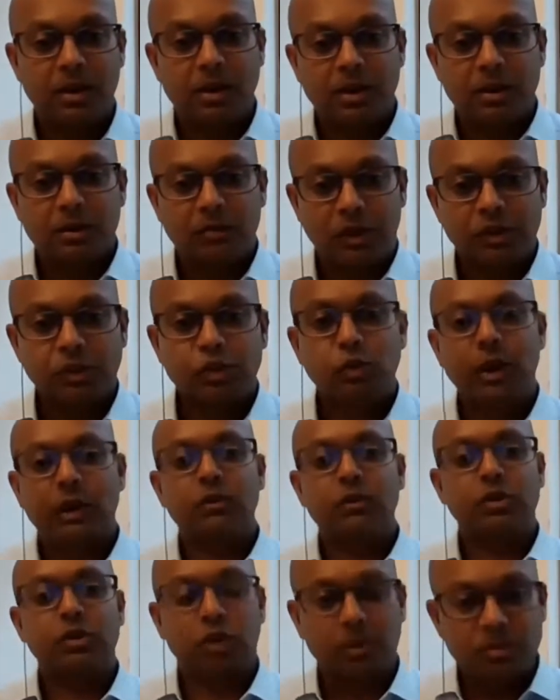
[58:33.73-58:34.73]
Once you
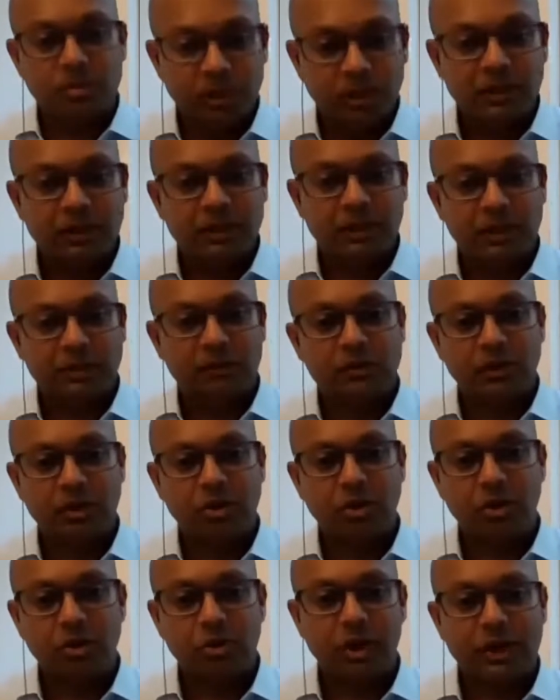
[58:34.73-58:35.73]
have those objectives,
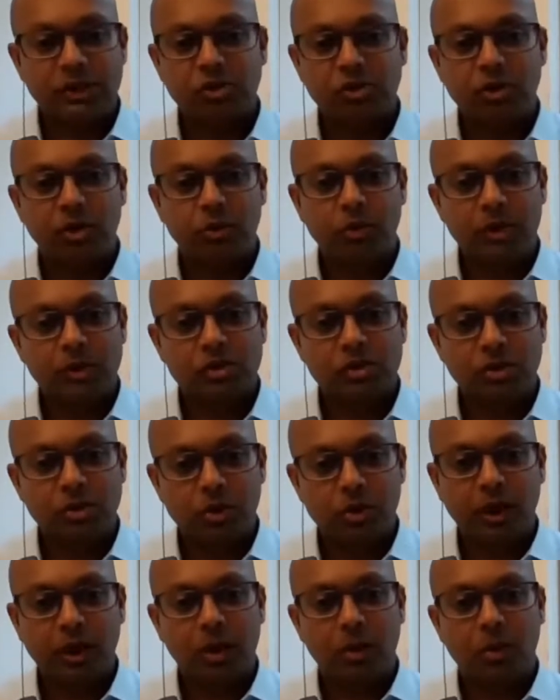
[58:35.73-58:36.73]
then you got to ask your
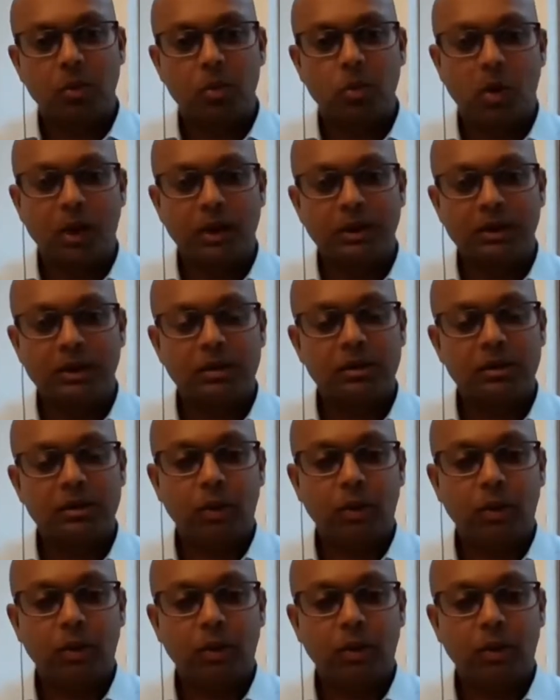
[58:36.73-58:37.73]
question, okay,
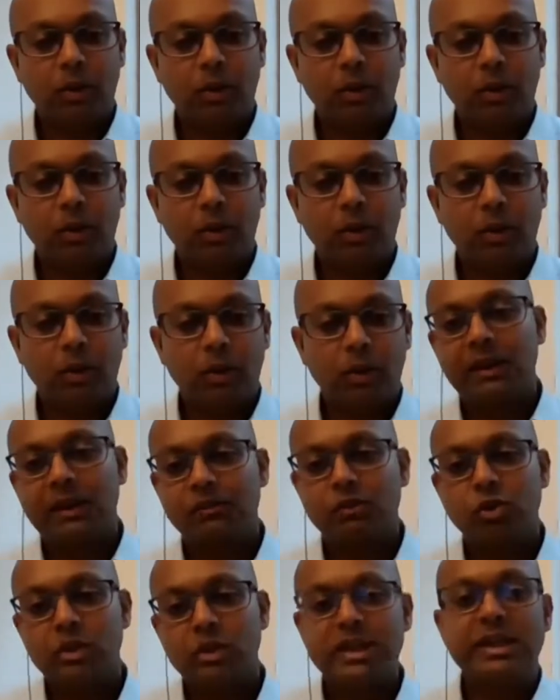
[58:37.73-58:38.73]
what do my assets
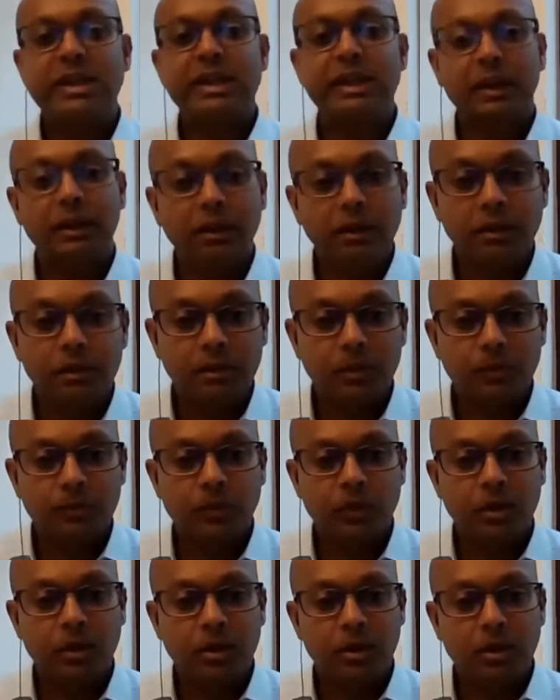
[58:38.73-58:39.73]
have to yield
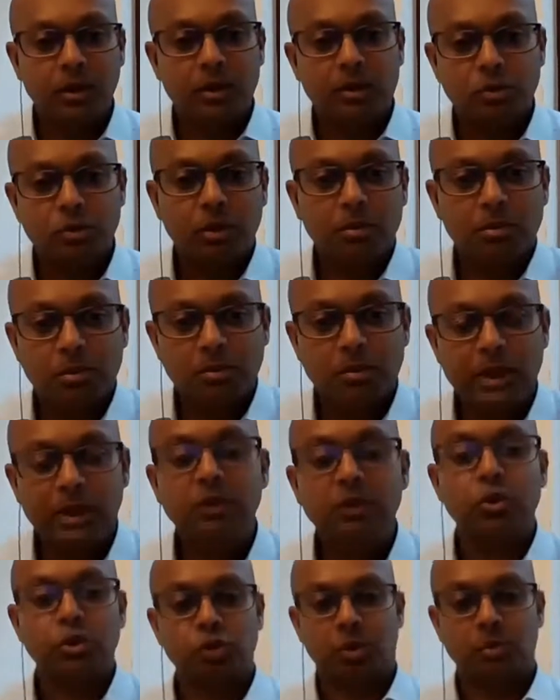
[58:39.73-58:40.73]
to meet
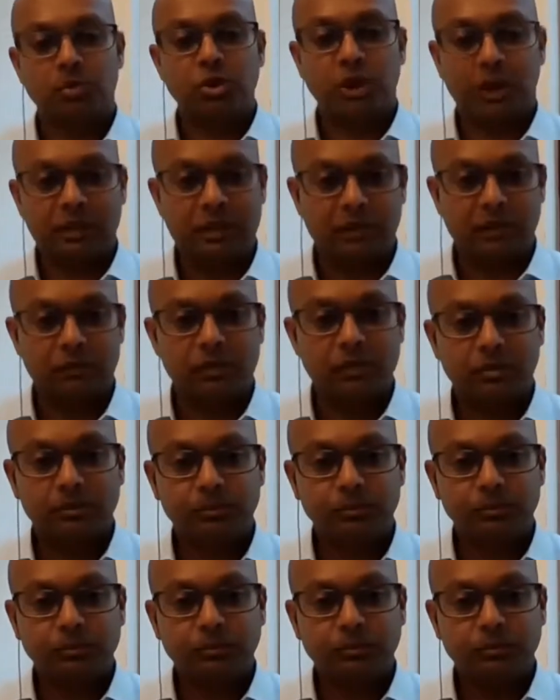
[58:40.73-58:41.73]
those objectives?
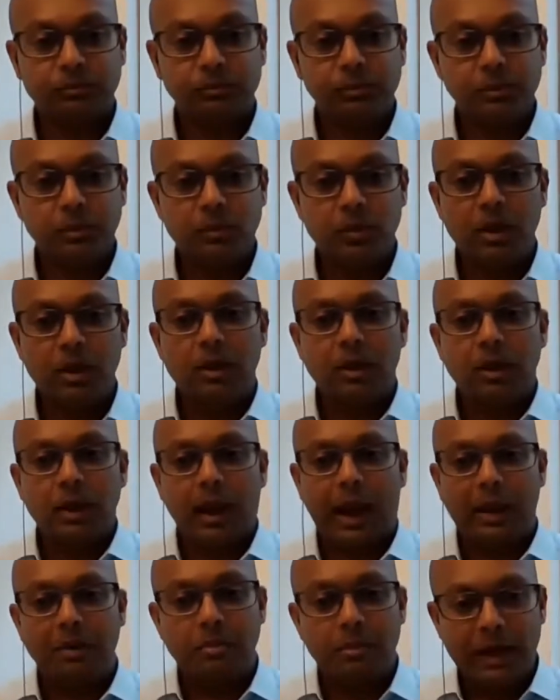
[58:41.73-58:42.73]

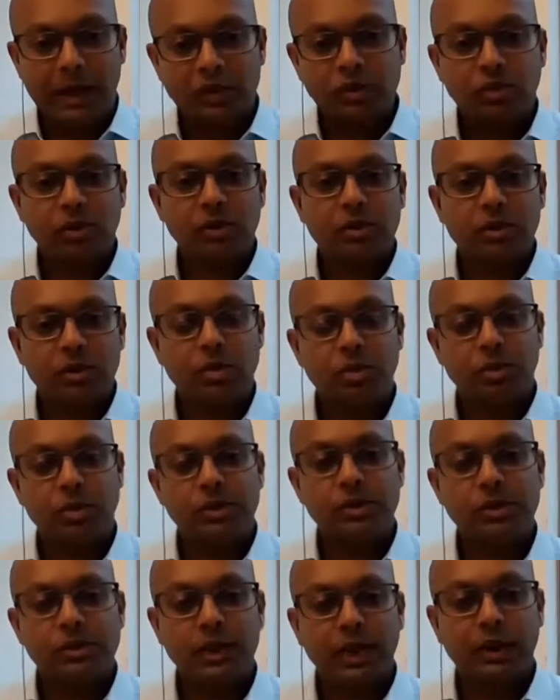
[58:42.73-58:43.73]
And based on
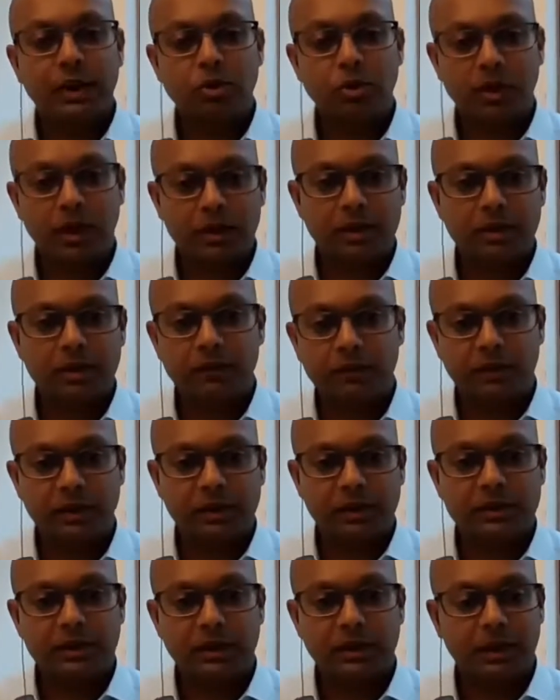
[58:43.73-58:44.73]
those, and looking at the
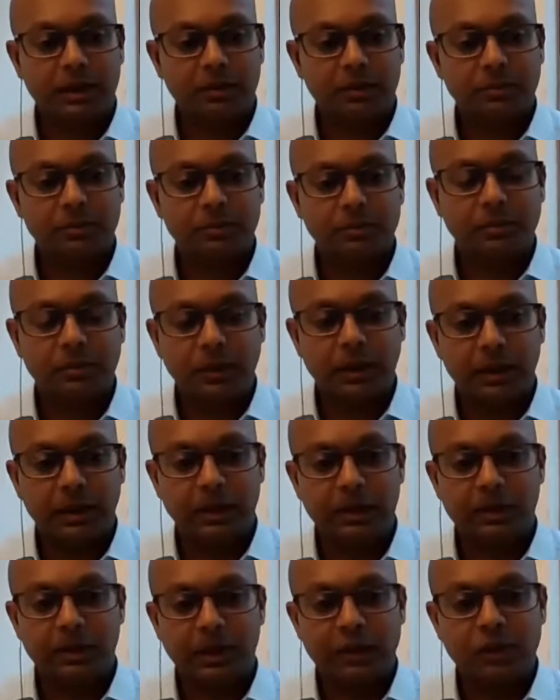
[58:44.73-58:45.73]
different
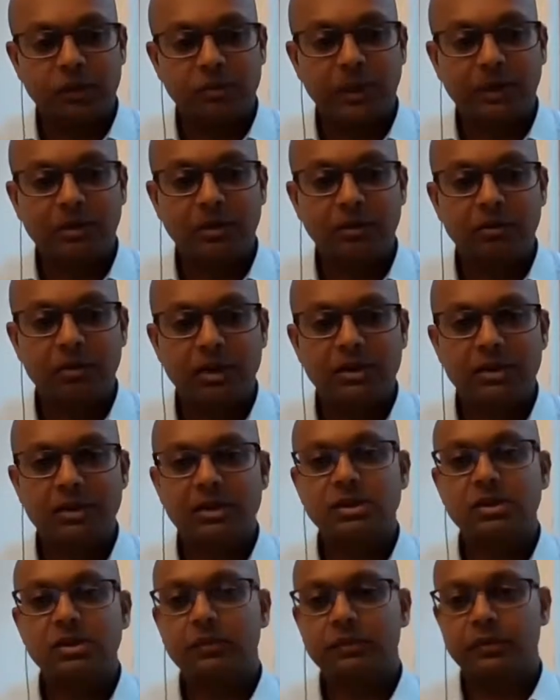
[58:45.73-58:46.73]
expected
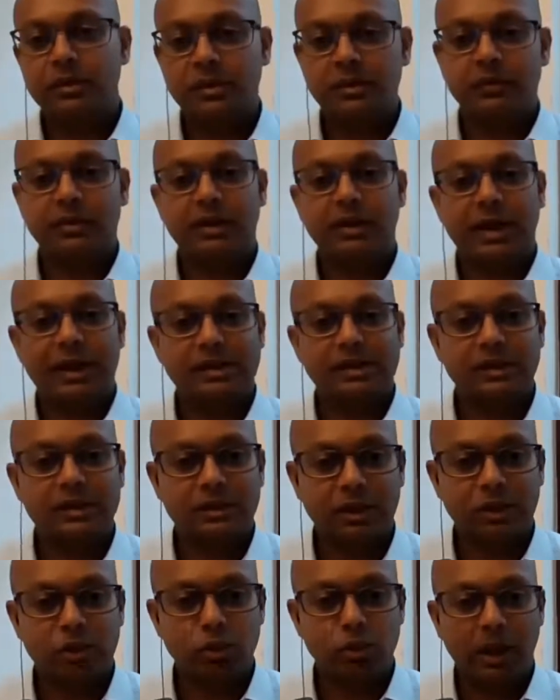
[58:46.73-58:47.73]
returns of the different
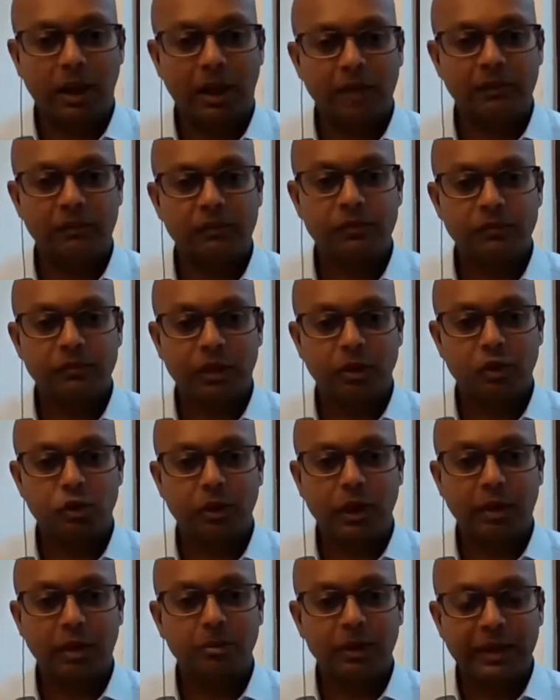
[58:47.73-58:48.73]
assets that you have that
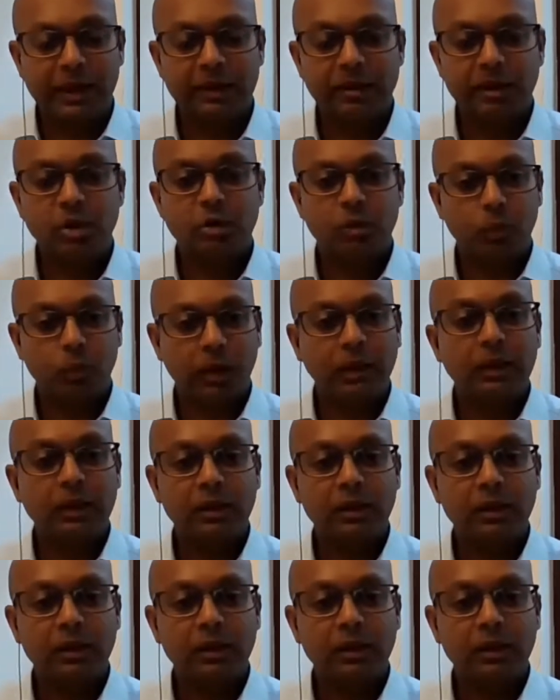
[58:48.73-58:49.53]
you can play around with,